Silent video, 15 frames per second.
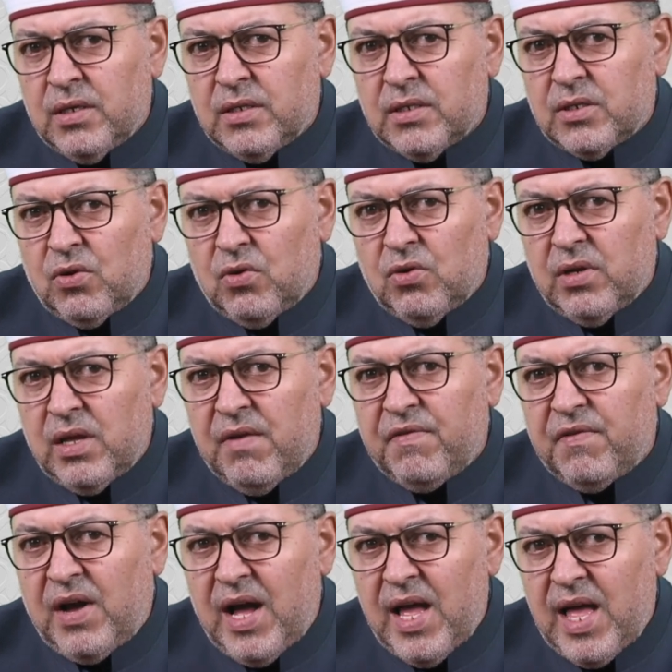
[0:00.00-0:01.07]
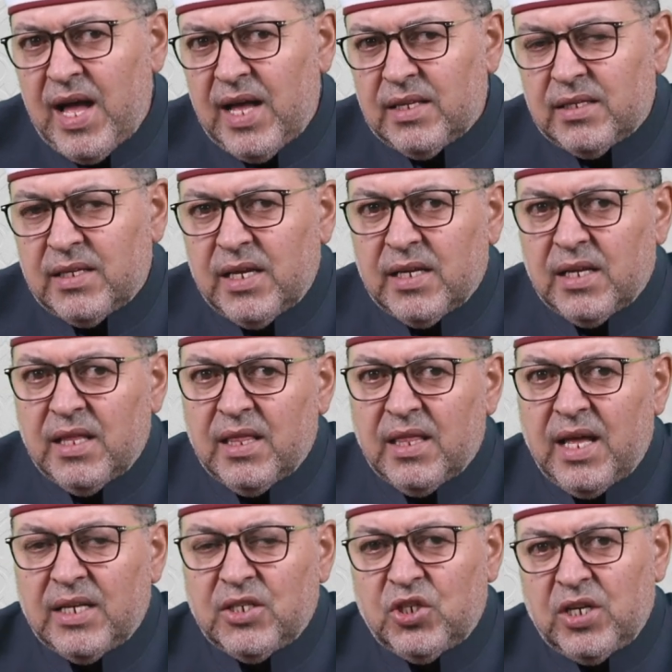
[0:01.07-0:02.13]
So if I had taken
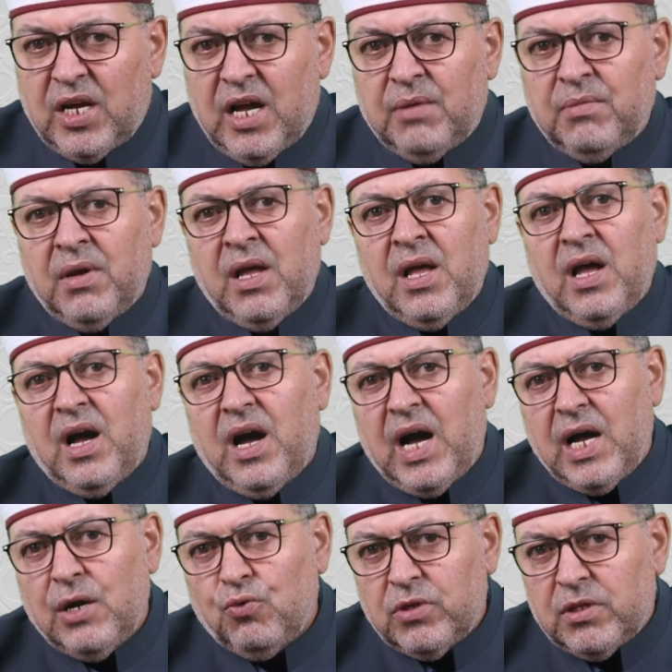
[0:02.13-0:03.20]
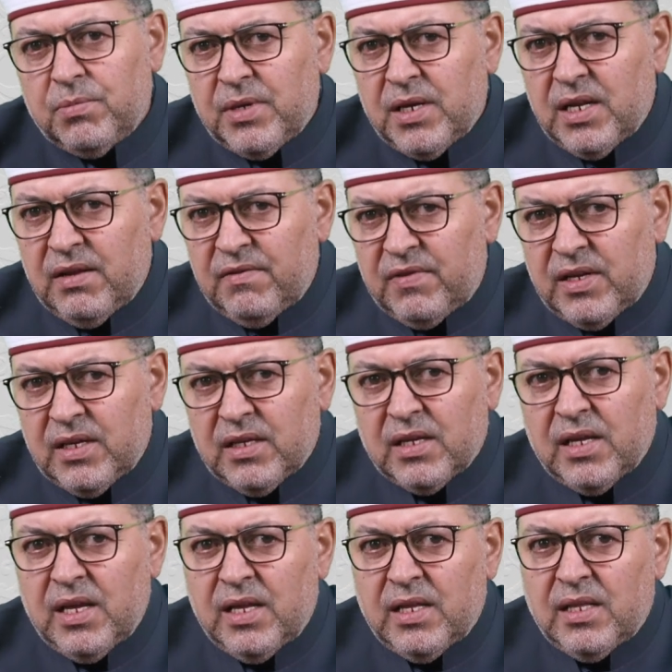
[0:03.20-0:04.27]
that job, I would be living
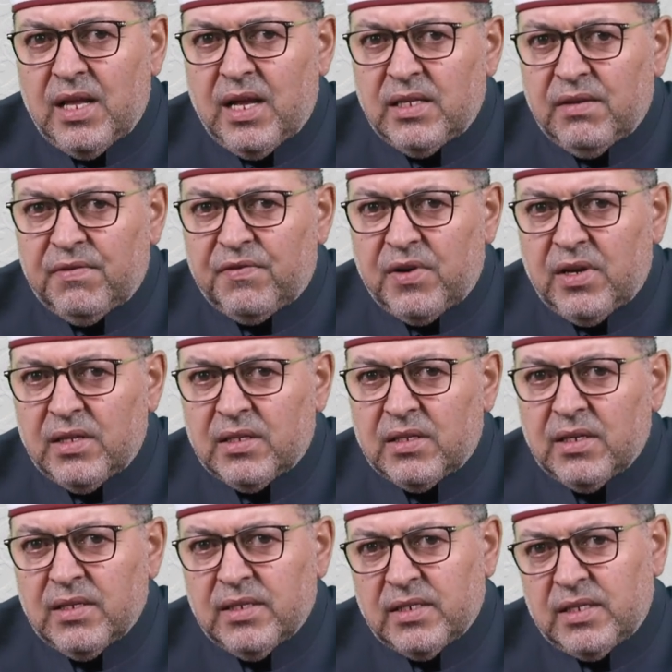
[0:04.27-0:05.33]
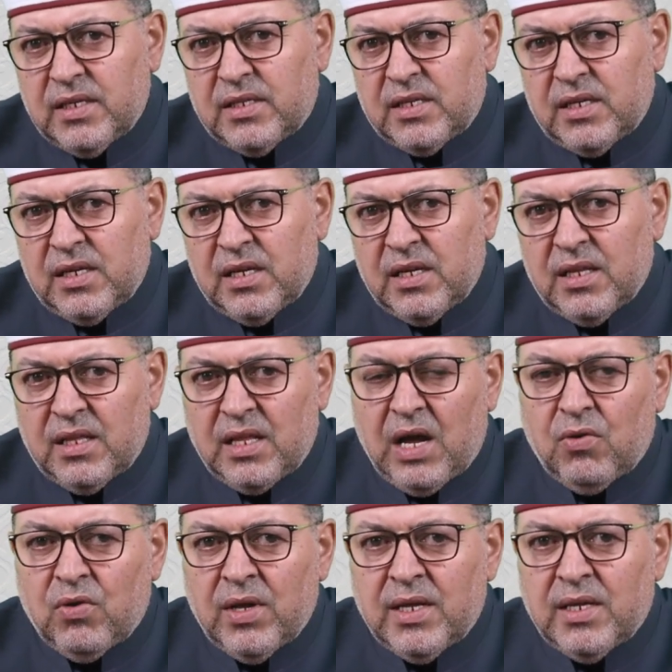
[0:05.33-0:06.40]
in a different city
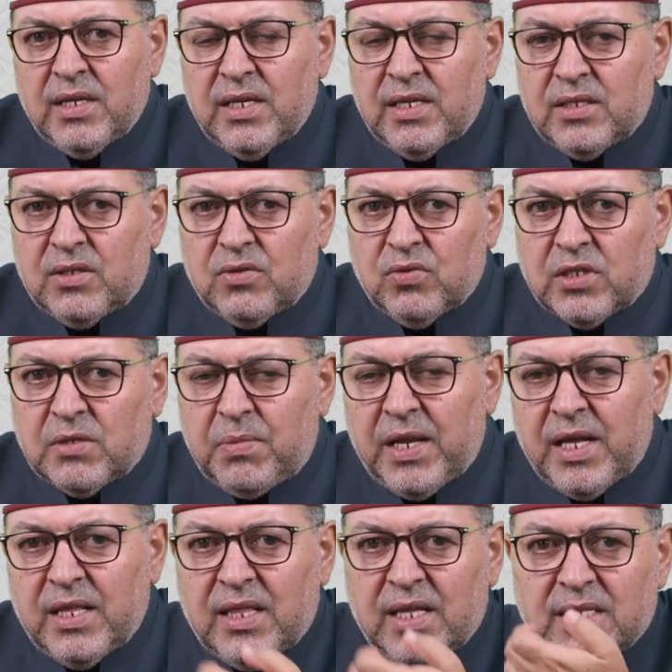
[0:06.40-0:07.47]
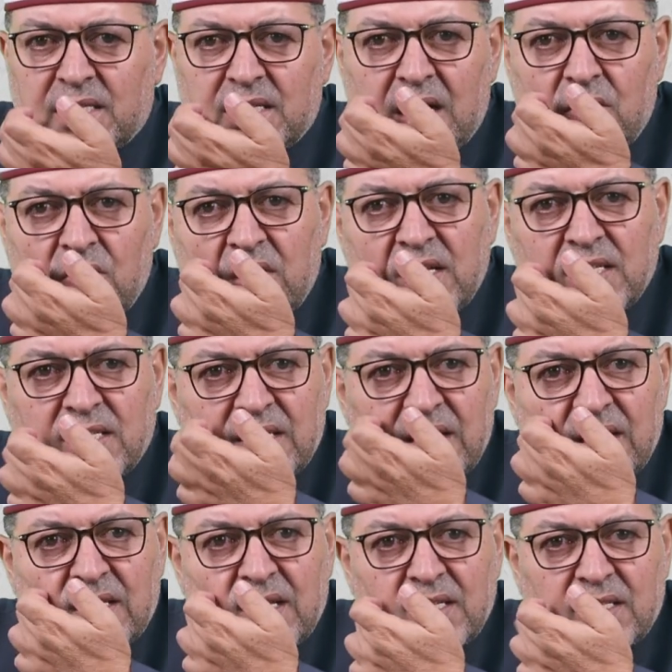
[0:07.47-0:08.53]
now. To explain this now, this
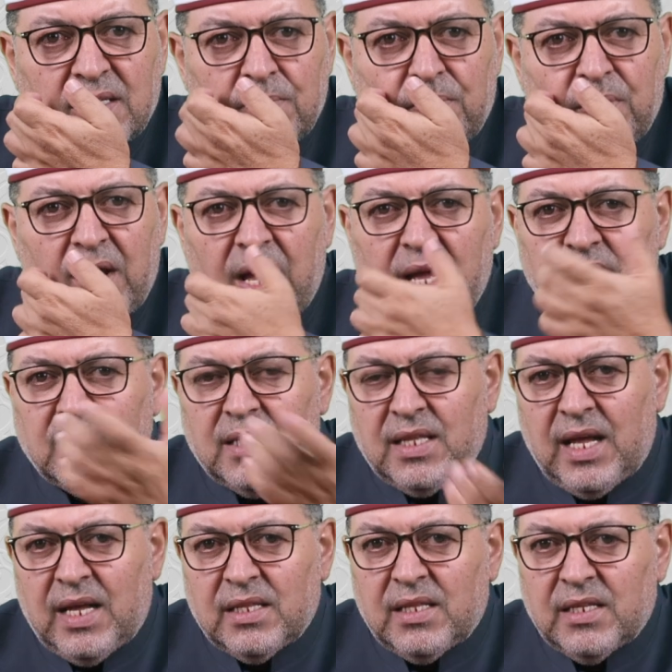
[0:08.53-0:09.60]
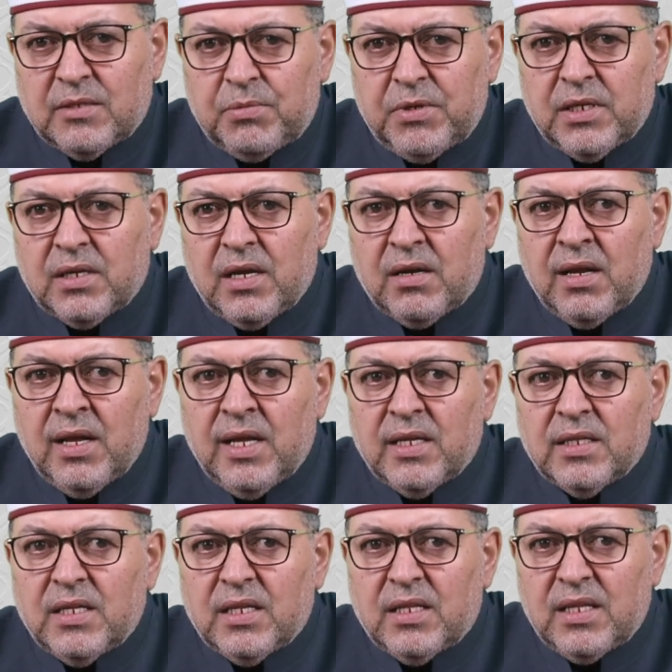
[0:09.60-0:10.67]
sentence implies that the speaker
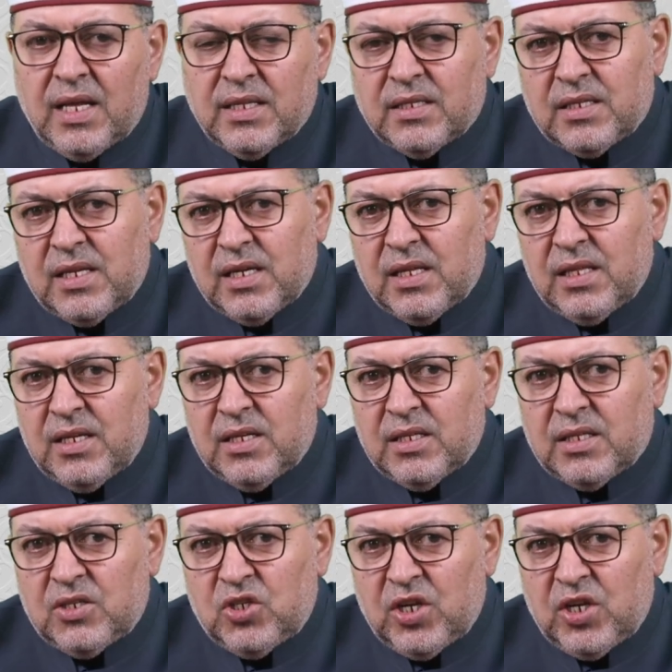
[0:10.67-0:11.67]
did not take that